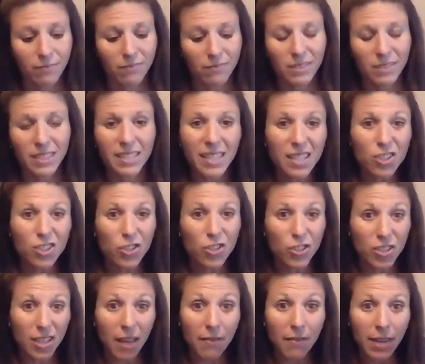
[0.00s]
6 or
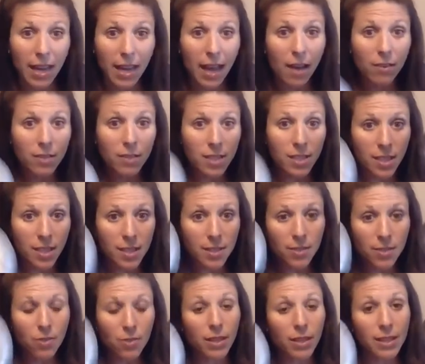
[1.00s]
7
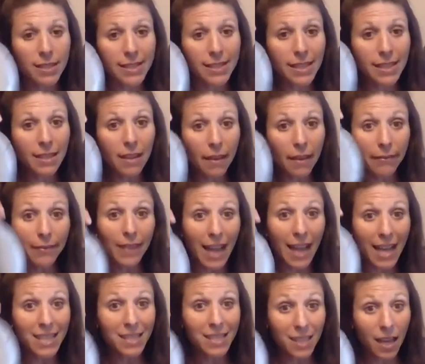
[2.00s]
ounces, you can see that
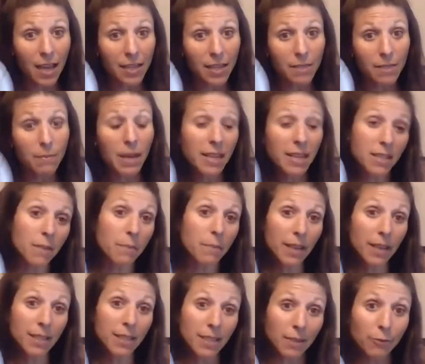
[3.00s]
flask size makes a
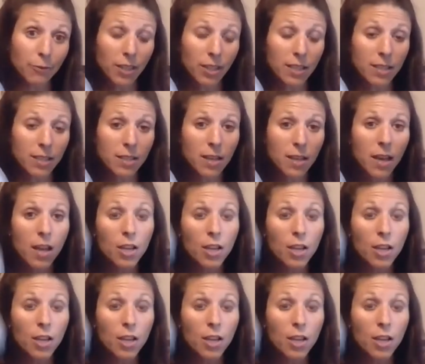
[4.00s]
big difference.